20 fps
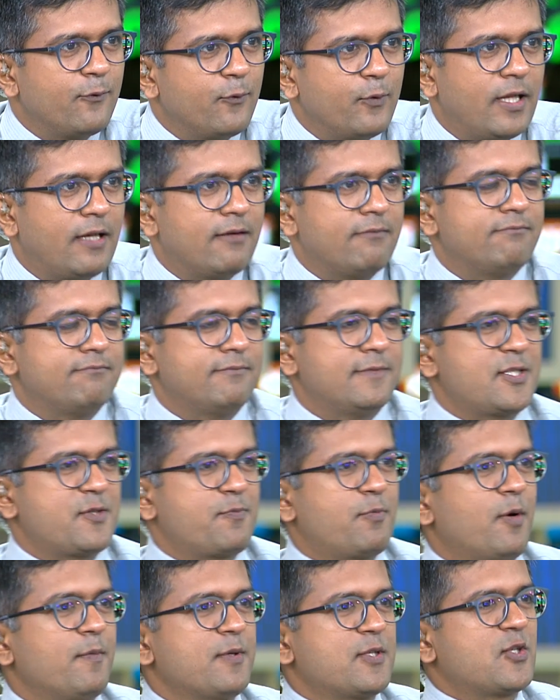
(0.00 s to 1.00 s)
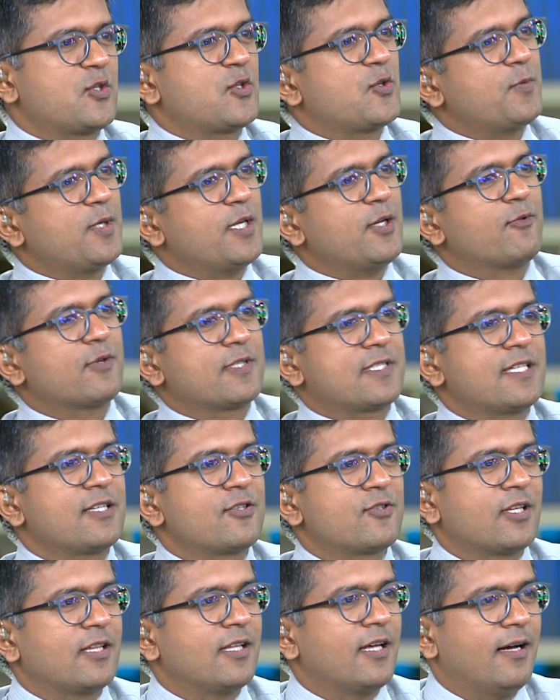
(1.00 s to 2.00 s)
Well, this promises to be
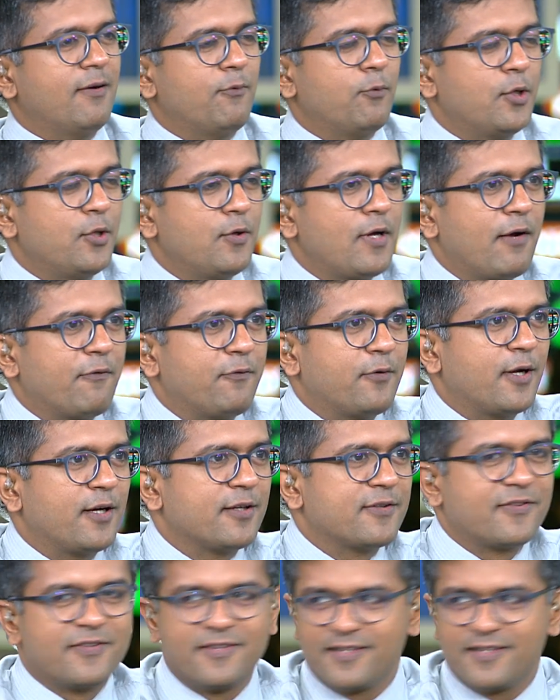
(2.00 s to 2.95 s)
interesting, Shraddha. What do you Especially have for, for